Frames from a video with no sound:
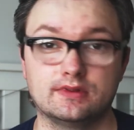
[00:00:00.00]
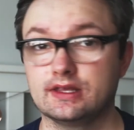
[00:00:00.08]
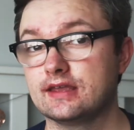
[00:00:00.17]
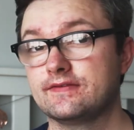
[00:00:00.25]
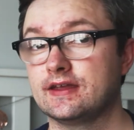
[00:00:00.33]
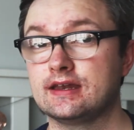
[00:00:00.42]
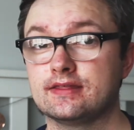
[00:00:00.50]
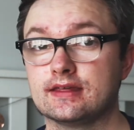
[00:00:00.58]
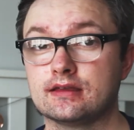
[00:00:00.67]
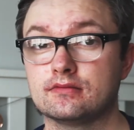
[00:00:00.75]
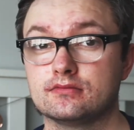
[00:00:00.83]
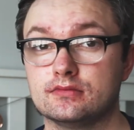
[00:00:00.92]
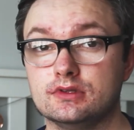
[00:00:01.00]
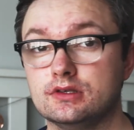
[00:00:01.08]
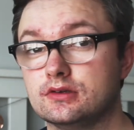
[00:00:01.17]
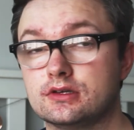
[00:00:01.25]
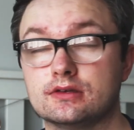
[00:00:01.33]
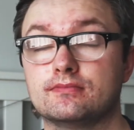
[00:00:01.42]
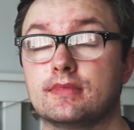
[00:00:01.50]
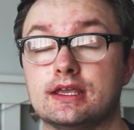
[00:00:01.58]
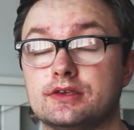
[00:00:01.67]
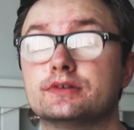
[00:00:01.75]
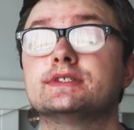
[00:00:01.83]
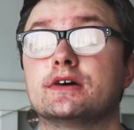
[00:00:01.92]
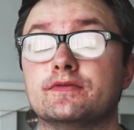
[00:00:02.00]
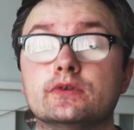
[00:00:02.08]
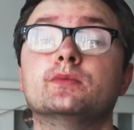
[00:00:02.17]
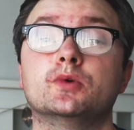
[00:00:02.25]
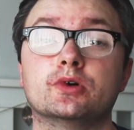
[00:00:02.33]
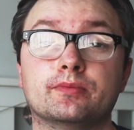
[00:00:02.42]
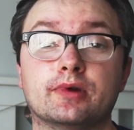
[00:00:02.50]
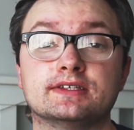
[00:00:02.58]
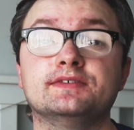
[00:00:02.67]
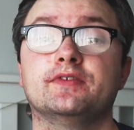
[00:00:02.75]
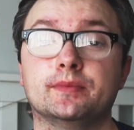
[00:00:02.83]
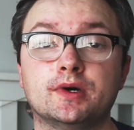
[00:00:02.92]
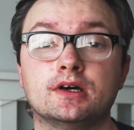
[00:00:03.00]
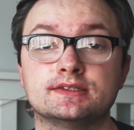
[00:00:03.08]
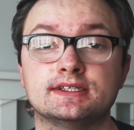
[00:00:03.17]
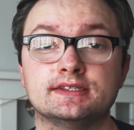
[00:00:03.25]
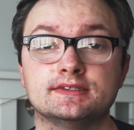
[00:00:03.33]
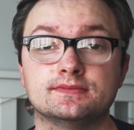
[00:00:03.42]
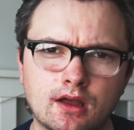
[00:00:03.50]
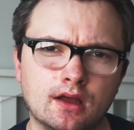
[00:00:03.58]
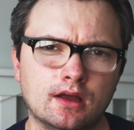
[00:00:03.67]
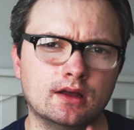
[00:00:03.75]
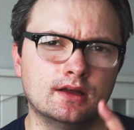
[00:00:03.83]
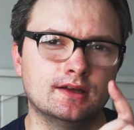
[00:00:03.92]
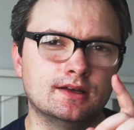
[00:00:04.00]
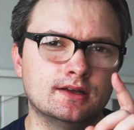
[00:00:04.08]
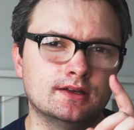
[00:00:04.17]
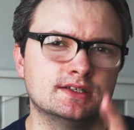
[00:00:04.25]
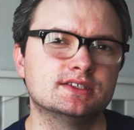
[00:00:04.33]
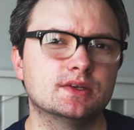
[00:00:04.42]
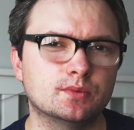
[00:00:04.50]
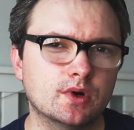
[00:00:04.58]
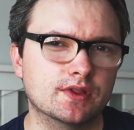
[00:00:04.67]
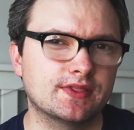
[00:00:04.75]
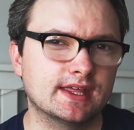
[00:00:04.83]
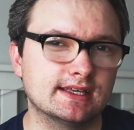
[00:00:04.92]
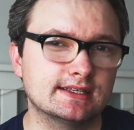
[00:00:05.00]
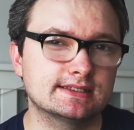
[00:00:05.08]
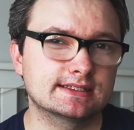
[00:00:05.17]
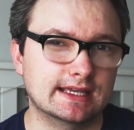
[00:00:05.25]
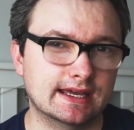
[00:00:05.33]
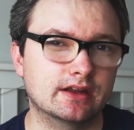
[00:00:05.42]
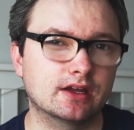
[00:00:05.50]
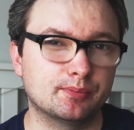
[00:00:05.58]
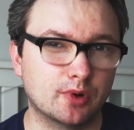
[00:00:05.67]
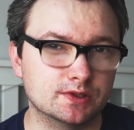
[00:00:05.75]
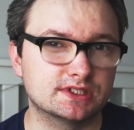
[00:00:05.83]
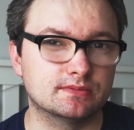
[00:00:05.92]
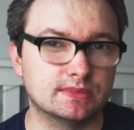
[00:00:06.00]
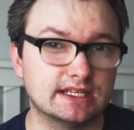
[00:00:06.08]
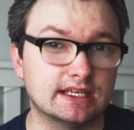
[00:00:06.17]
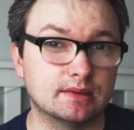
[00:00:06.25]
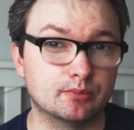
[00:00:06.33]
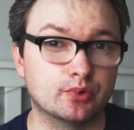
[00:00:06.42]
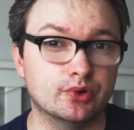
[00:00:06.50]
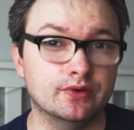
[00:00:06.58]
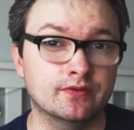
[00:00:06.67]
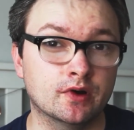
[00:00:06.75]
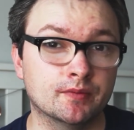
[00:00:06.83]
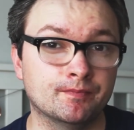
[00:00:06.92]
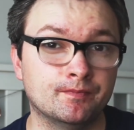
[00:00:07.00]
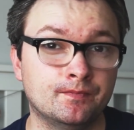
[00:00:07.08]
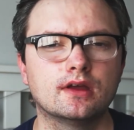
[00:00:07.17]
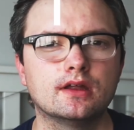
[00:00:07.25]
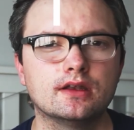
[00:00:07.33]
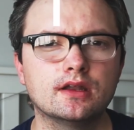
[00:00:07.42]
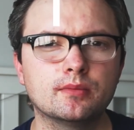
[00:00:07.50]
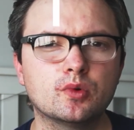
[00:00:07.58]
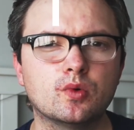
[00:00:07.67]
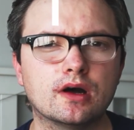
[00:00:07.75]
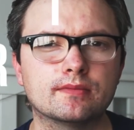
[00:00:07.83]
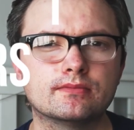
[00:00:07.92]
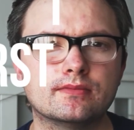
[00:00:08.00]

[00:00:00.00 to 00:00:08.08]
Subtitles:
If anything, you can make yourself look more impressive at parties. So what things can I possibly improve on? Number 1,